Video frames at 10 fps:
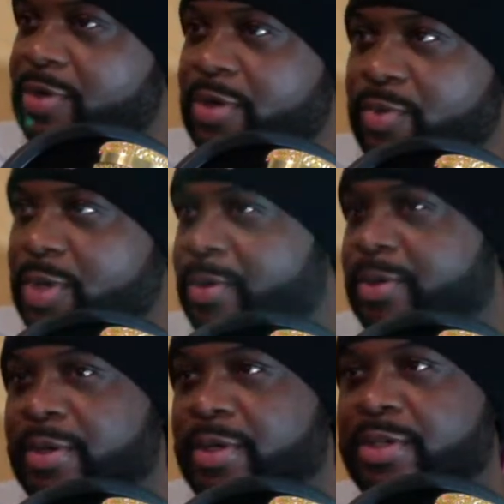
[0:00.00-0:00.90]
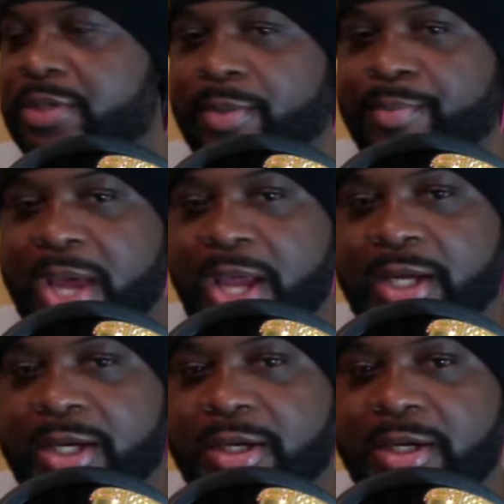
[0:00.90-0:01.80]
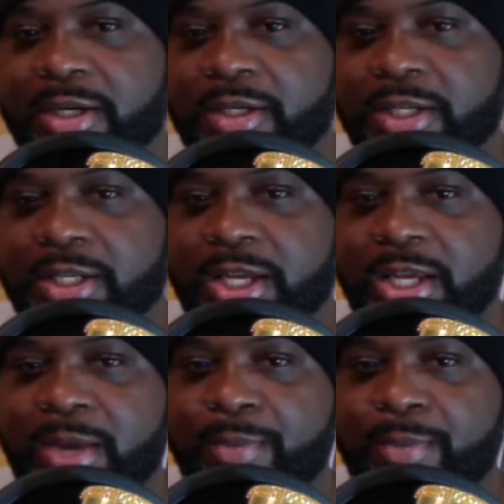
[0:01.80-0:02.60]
know when I'm gonna jump back on again.